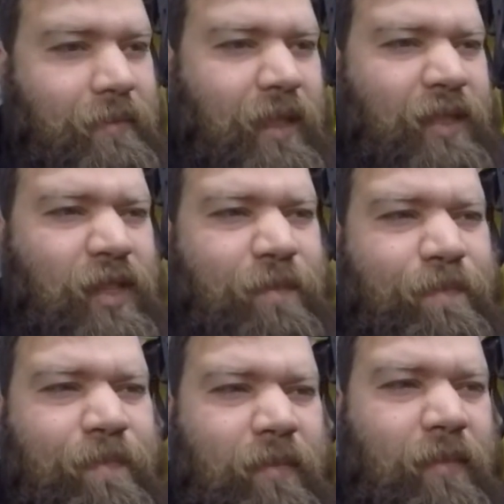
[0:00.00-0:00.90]
It's a
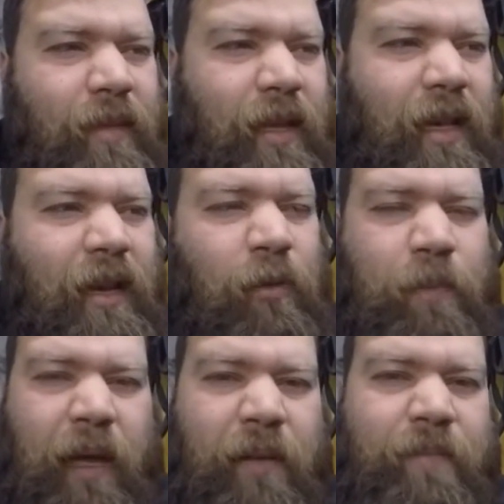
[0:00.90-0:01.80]
little
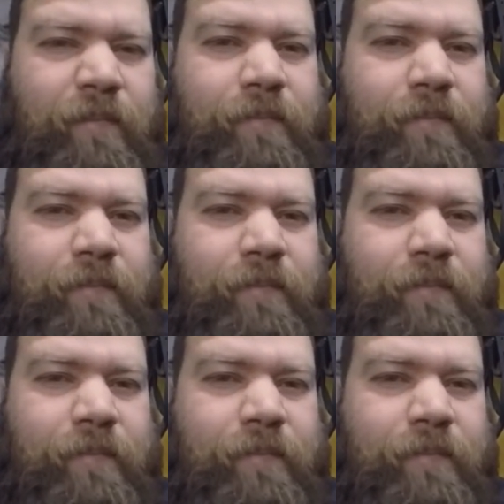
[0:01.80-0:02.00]
bit...